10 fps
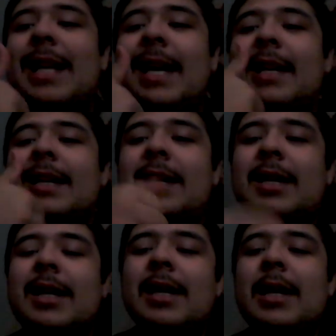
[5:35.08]
Like,
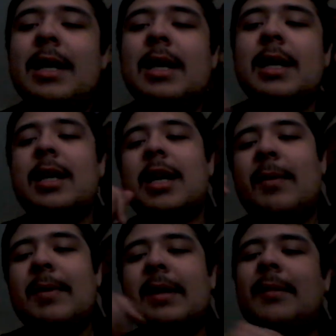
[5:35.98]

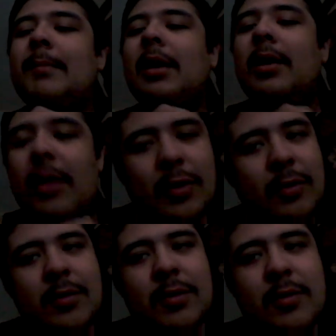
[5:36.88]
comment down below.